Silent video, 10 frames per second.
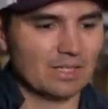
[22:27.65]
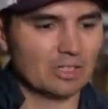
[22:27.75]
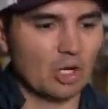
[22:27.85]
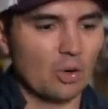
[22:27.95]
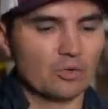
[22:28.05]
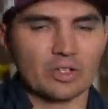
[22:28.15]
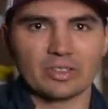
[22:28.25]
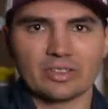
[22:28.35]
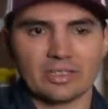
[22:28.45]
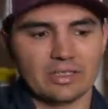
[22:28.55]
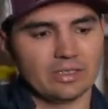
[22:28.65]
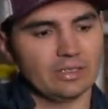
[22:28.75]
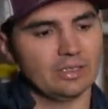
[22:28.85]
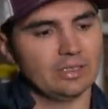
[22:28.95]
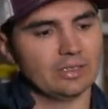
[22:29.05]
Kovert
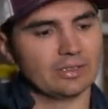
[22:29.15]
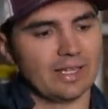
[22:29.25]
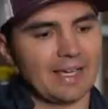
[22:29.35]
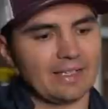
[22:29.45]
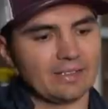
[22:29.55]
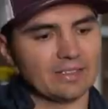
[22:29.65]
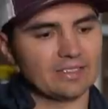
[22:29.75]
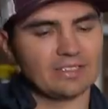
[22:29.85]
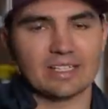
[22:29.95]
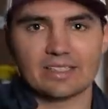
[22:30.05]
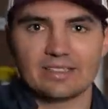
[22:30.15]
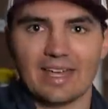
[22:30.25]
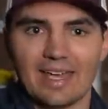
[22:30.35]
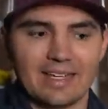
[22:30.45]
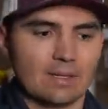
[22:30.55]
light
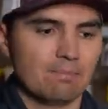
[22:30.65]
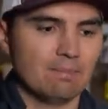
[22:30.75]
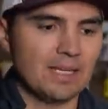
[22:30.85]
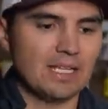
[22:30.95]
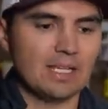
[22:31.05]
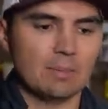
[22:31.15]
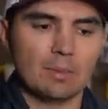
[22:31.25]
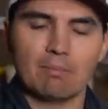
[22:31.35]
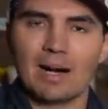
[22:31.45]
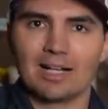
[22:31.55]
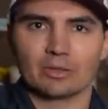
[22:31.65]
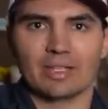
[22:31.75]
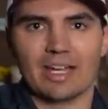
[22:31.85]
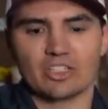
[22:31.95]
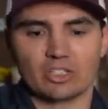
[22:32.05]
6'10" medium
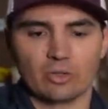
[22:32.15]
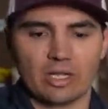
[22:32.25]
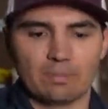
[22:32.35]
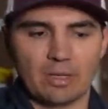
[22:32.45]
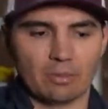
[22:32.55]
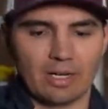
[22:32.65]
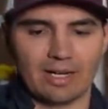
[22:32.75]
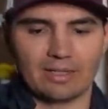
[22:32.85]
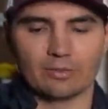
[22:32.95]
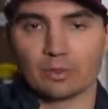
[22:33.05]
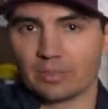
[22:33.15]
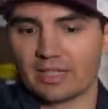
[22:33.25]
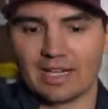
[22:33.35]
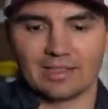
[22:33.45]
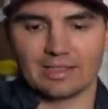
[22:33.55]
moderate action crankbait rod from
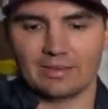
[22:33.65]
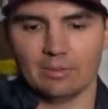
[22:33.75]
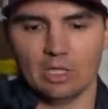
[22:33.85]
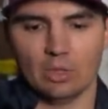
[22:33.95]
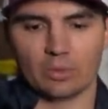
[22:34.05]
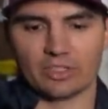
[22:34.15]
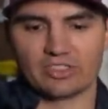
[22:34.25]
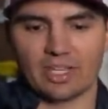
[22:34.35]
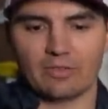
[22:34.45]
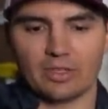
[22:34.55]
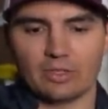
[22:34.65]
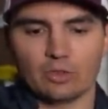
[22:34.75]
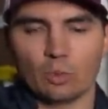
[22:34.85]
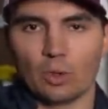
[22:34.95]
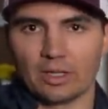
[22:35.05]
Denali with a
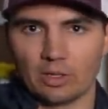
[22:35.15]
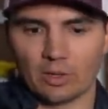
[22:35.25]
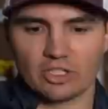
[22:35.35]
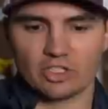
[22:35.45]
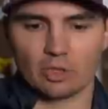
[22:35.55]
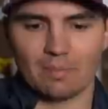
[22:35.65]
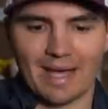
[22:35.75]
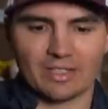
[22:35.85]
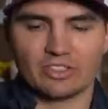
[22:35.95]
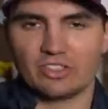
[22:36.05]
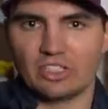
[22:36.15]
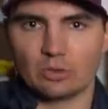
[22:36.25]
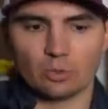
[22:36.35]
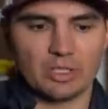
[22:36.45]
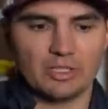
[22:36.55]
7-to-1 gear ratio max
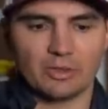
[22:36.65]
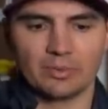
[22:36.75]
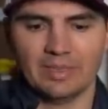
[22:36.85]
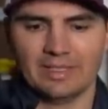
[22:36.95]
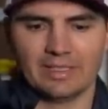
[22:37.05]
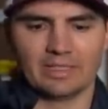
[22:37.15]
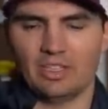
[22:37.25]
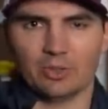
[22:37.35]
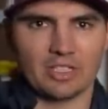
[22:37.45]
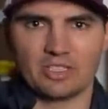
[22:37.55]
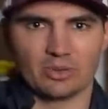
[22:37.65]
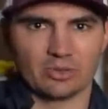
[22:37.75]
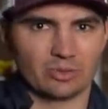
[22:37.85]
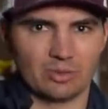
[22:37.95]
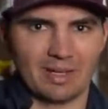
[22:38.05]
Z reel. Gear ratio
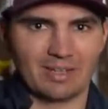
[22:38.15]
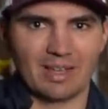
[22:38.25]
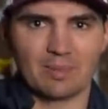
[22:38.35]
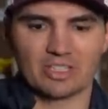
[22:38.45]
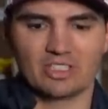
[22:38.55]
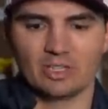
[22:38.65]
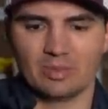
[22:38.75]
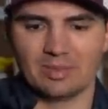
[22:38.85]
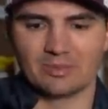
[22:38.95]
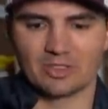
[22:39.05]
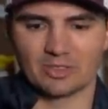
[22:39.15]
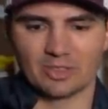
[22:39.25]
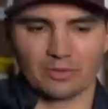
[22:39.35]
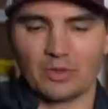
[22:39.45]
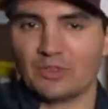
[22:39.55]
doesn't really matter that much to me,
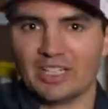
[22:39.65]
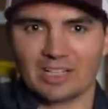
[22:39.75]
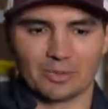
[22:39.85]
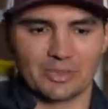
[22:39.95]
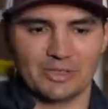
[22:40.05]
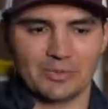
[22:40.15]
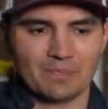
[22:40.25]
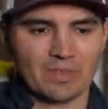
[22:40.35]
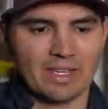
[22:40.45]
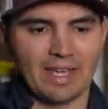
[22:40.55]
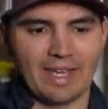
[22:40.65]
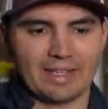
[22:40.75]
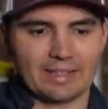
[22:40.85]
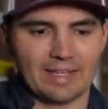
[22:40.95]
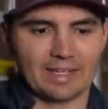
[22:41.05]
just in our $50 reel.
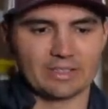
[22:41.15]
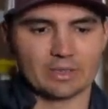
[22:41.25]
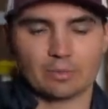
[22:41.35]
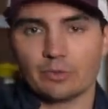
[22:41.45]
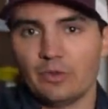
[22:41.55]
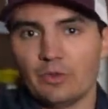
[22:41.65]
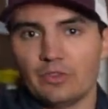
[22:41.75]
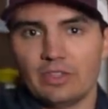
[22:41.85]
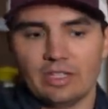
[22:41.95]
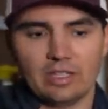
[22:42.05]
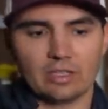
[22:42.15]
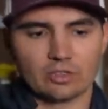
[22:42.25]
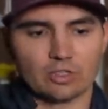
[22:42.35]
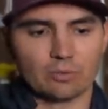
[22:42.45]
And again, some 14